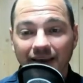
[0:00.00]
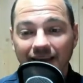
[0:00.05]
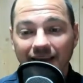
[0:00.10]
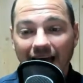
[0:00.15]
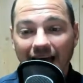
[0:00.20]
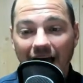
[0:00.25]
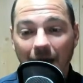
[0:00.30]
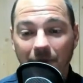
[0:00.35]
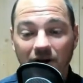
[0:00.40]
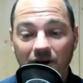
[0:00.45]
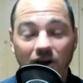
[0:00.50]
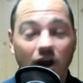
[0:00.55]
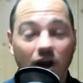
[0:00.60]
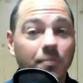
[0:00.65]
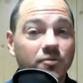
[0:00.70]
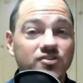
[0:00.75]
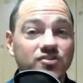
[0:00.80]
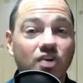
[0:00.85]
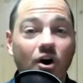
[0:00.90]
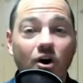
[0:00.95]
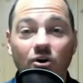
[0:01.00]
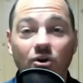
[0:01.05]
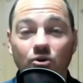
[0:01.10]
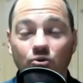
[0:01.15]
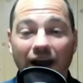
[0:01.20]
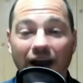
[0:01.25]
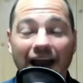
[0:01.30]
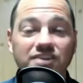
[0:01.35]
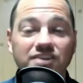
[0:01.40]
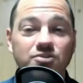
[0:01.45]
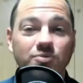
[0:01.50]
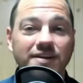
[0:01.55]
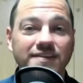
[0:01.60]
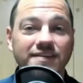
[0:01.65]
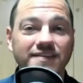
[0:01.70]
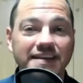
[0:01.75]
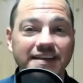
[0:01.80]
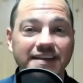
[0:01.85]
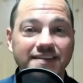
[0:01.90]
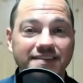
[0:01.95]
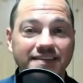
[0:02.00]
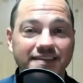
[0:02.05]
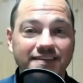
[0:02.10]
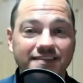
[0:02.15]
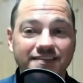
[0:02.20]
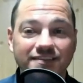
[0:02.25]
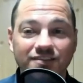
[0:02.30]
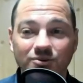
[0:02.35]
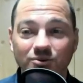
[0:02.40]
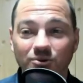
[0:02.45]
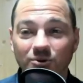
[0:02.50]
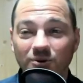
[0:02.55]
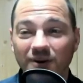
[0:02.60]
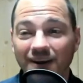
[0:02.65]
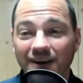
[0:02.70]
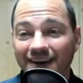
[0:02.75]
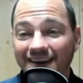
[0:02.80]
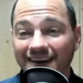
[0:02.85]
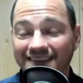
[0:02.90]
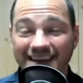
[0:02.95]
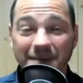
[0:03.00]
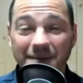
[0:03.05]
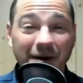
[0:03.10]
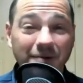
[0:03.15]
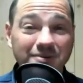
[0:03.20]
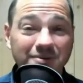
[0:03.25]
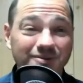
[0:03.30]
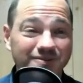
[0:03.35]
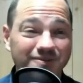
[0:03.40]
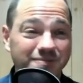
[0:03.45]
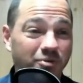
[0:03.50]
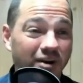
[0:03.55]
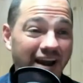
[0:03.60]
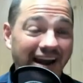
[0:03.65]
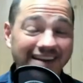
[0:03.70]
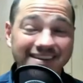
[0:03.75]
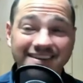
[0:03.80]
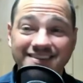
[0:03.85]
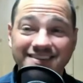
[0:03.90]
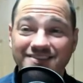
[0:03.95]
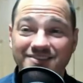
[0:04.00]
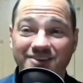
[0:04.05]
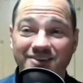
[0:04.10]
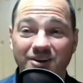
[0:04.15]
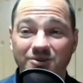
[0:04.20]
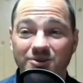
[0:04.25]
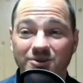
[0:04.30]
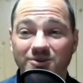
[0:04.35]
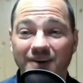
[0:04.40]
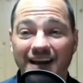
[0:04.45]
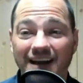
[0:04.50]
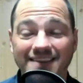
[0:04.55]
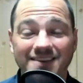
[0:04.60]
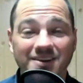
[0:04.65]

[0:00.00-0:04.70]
but a couple tall graduate assistants to think about what those practices are going to look like.